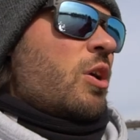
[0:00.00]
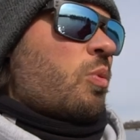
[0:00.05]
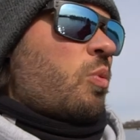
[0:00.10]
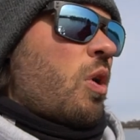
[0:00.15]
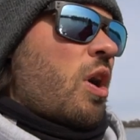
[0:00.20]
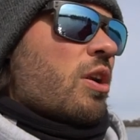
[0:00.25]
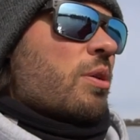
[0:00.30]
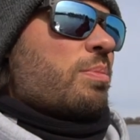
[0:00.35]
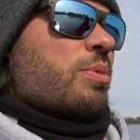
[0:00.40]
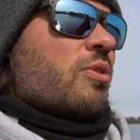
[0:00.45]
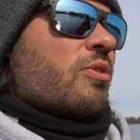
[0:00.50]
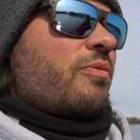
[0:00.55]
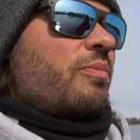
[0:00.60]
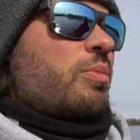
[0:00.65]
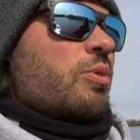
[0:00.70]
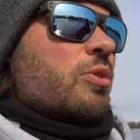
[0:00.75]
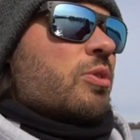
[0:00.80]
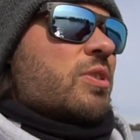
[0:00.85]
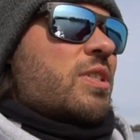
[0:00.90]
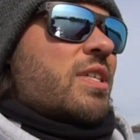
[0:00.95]
waterproof
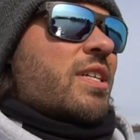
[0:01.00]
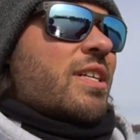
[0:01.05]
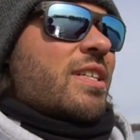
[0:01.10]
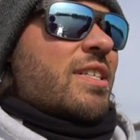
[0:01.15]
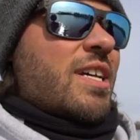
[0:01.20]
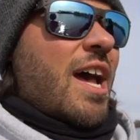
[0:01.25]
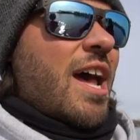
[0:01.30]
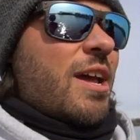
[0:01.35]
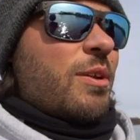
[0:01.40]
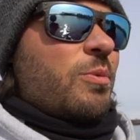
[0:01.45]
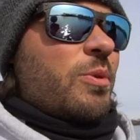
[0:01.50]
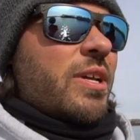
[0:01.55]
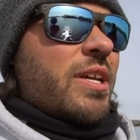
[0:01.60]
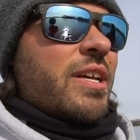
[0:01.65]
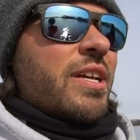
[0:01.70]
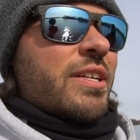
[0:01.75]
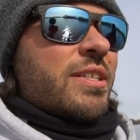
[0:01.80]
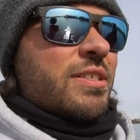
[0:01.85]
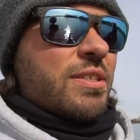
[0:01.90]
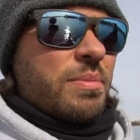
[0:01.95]
boots and
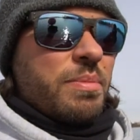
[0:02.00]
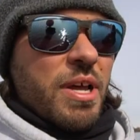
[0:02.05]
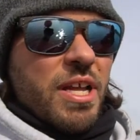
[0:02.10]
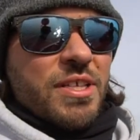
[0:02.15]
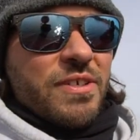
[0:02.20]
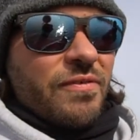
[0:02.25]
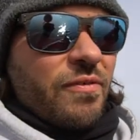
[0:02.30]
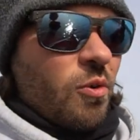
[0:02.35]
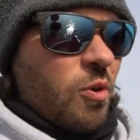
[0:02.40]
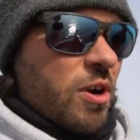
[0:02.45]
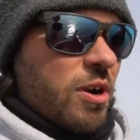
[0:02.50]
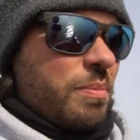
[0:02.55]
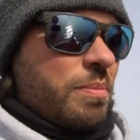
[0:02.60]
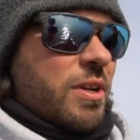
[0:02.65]
TideWe is the best for